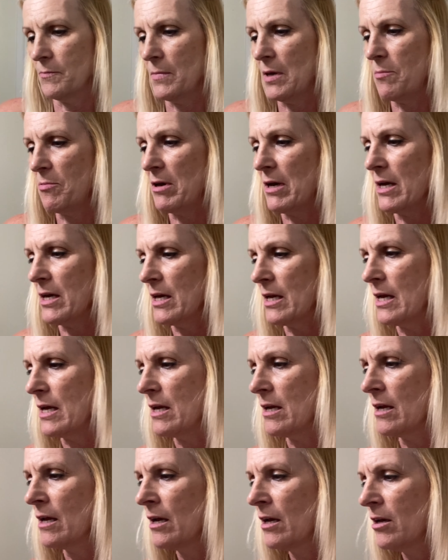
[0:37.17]
maybe I can
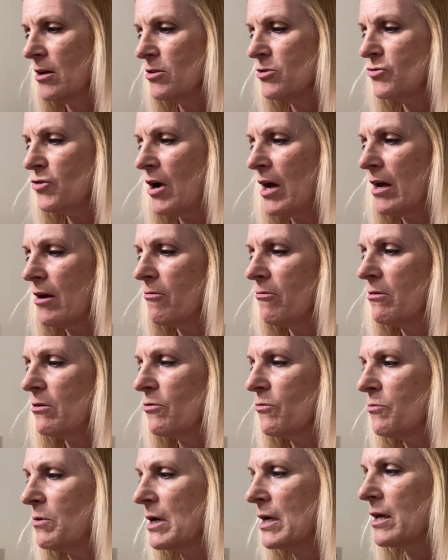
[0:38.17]
eat, try it real
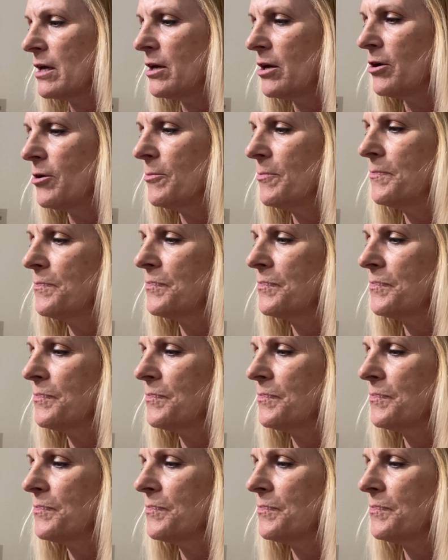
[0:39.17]
quick here.